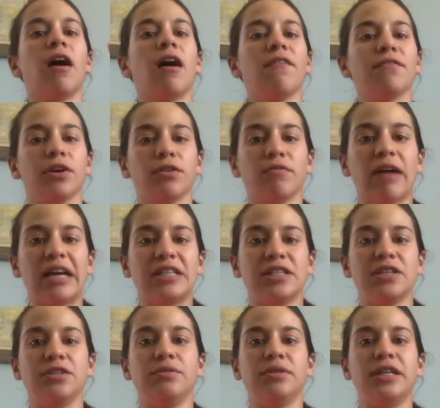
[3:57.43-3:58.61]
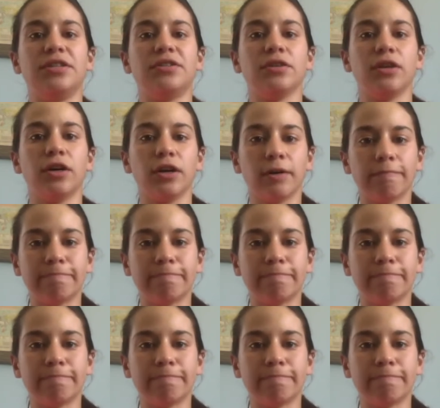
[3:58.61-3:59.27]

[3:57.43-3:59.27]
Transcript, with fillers: off the horizon you need to look.